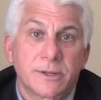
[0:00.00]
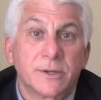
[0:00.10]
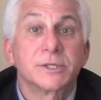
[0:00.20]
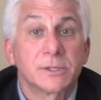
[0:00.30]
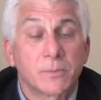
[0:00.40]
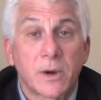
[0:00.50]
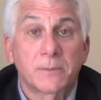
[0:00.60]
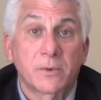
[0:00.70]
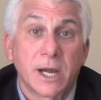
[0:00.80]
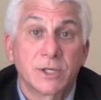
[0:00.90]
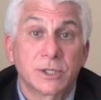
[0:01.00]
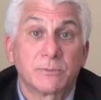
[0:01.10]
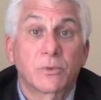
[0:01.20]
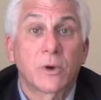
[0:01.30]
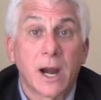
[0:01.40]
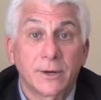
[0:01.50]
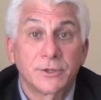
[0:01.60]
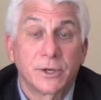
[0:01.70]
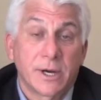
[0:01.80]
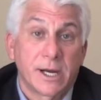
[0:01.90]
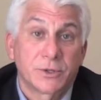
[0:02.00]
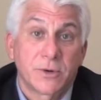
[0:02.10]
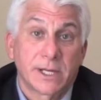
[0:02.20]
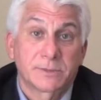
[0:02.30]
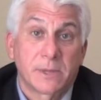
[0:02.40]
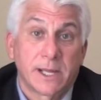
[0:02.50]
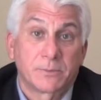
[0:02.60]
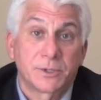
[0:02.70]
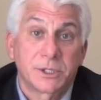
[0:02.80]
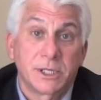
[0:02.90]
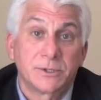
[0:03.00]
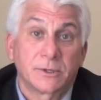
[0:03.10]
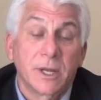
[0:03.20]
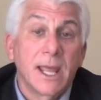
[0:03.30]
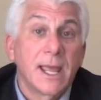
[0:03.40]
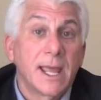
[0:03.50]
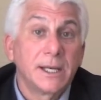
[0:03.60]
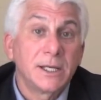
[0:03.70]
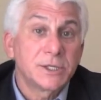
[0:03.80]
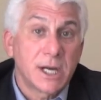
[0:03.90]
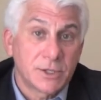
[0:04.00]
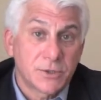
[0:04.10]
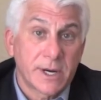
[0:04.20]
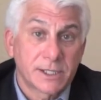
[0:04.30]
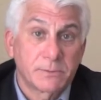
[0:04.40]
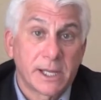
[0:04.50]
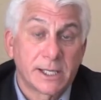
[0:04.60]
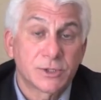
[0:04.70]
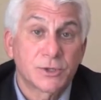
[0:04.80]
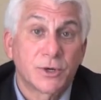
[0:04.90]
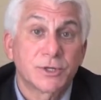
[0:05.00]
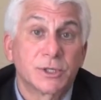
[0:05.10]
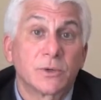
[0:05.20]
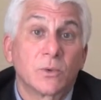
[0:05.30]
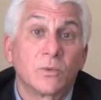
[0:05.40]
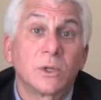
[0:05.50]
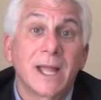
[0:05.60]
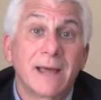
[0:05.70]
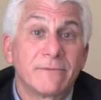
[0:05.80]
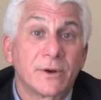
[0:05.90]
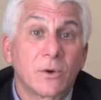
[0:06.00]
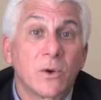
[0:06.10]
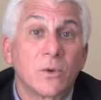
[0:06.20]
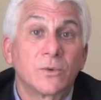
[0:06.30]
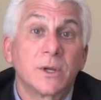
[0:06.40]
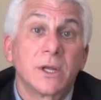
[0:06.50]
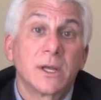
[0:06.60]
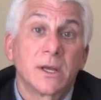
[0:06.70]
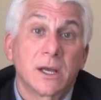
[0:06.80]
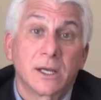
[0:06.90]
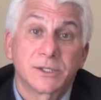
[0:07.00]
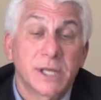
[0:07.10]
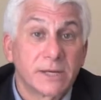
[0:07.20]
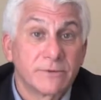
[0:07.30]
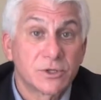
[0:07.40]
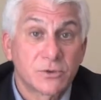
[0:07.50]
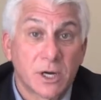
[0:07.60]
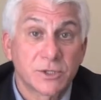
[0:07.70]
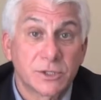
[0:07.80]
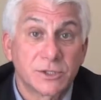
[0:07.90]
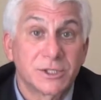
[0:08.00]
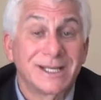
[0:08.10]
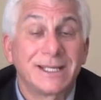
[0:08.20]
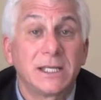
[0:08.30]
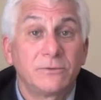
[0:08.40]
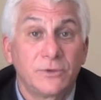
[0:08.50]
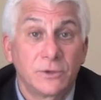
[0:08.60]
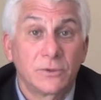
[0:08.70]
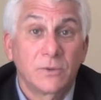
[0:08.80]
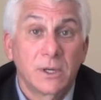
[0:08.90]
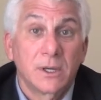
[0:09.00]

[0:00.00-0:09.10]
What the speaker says: There is some preparation prior to your hair transplant procedure, and each hair transplant surgeon will have their own set of instructions to give you